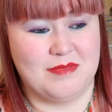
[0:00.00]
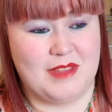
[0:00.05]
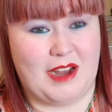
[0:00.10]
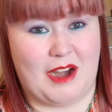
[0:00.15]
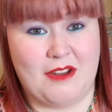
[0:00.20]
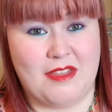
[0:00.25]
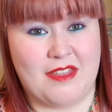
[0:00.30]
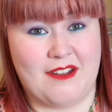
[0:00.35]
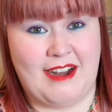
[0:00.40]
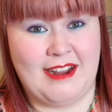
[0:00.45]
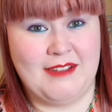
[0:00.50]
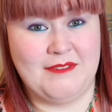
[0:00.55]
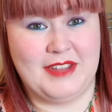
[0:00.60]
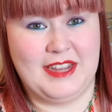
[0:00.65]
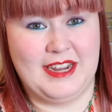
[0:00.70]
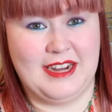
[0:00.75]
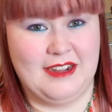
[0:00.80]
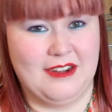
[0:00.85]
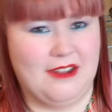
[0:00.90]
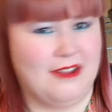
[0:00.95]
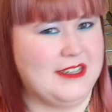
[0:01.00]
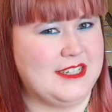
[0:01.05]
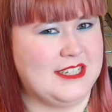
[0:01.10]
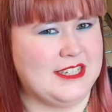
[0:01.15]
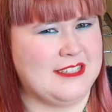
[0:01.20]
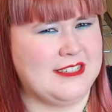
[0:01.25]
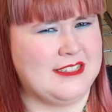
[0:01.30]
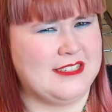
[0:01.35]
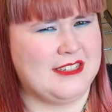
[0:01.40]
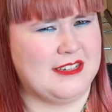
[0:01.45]
are thriving, not
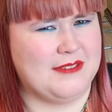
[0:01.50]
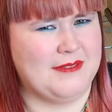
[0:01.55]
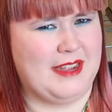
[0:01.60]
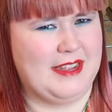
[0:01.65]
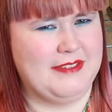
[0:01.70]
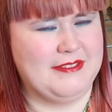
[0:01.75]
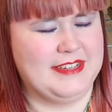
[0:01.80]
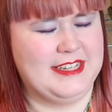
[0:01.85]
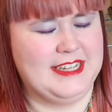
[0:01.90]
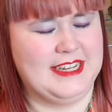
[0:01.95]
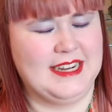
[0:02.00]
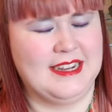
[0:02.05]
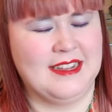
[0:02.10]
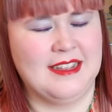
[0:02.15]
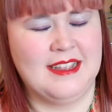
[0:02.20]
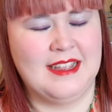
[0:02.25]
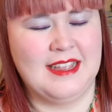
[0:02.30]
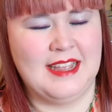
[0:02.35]
just surviving.